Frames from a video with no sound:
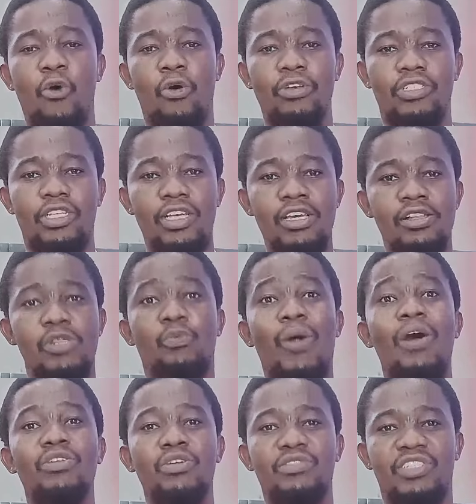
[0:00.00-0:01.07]
course, the
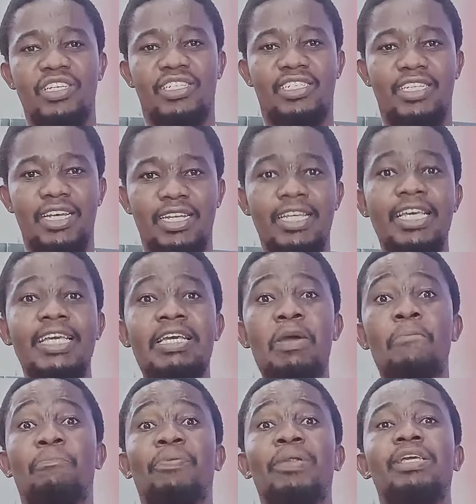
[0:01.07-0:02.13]
round of 16
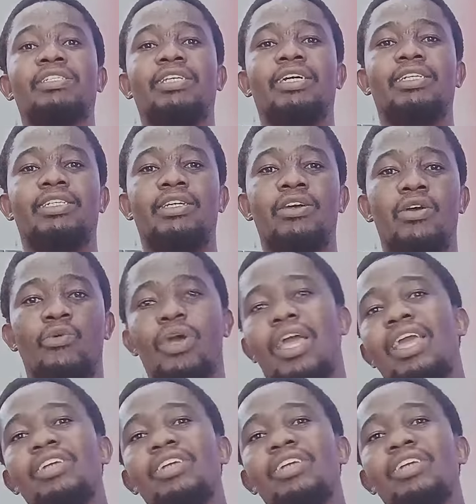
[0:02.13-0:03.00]
completed. We're